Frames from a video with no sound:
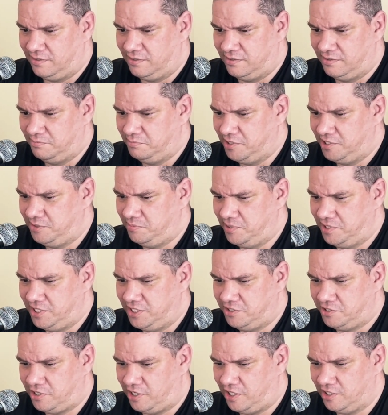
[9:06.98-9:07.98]

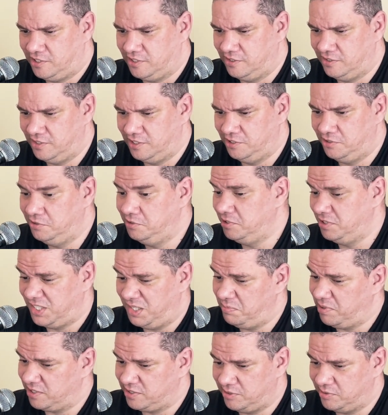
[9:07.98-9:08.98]
Mitsubishi Triton, Isuzu
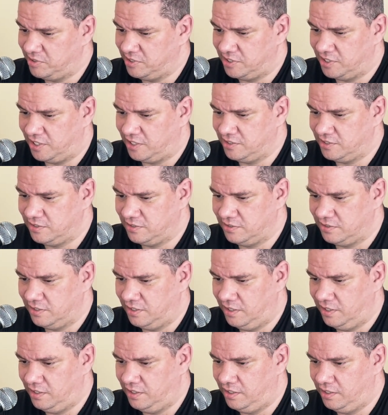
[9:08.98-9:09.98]
D-Max, which is nice,
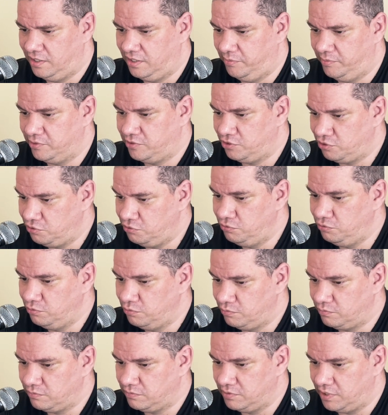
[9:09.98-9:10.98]
and then there were
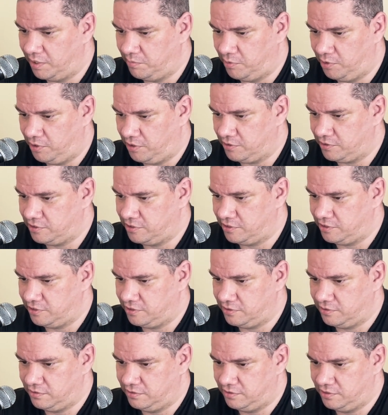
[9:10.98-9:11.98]
2 Amaroks
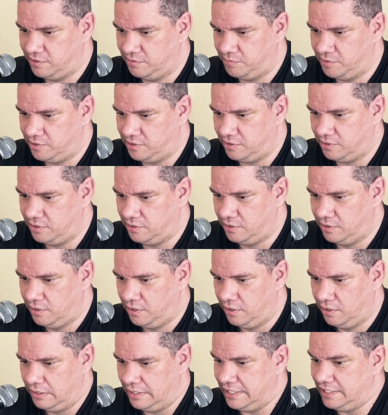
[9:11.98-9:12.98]
submitted.
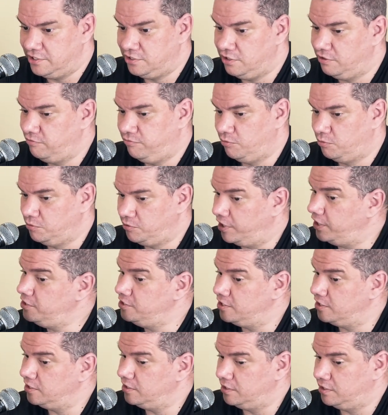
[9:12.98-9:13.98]
There's no Ford
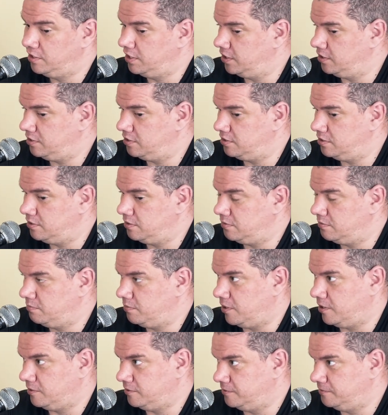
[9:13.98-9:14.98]
Ranger in that
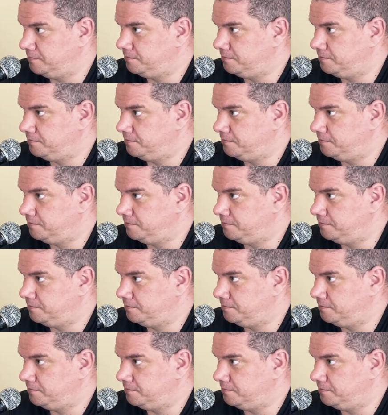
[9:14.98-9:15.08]
pile.